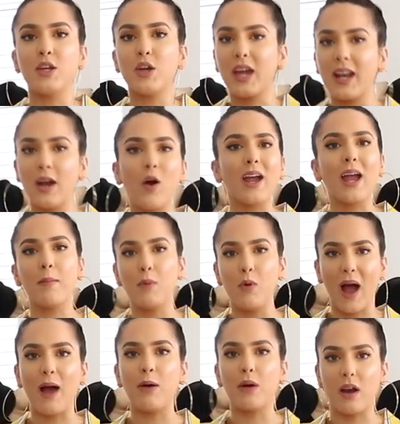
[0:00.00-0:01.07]
you cannot get
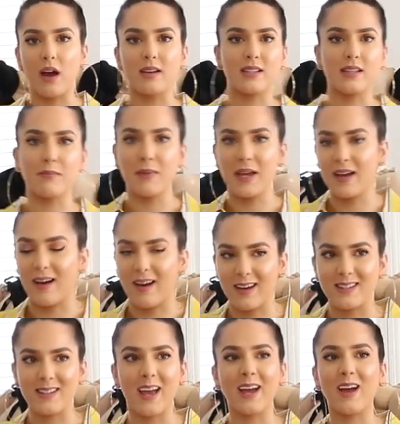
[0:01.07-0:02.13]
more hourglass than me,
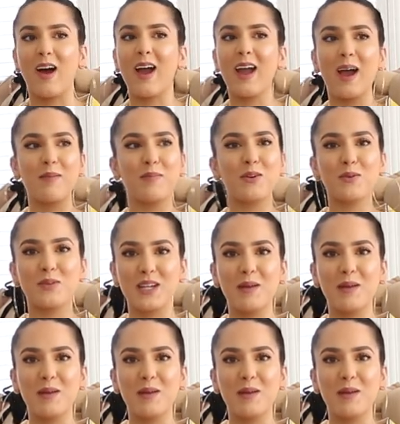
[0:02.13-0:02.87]
guys. Like, I am your